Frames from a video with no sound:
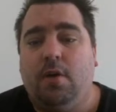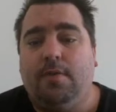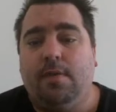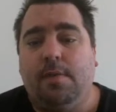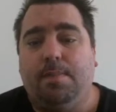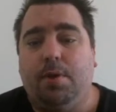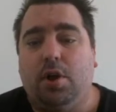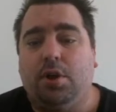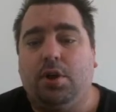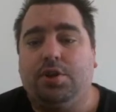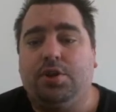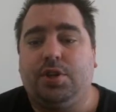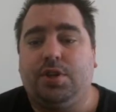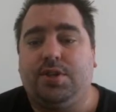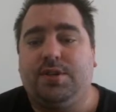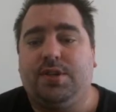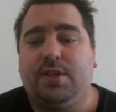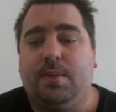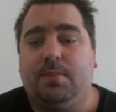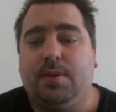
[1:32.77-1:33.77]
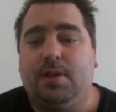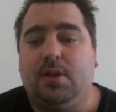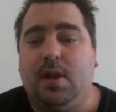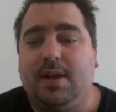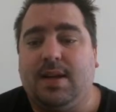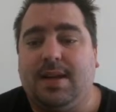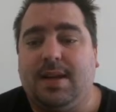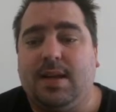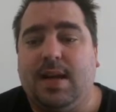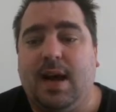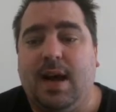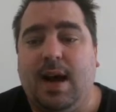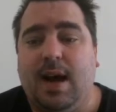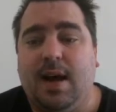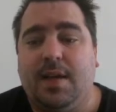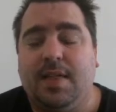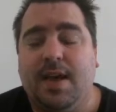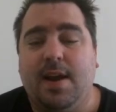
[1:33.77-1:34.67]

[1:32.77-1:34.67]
a purchase, something like a car.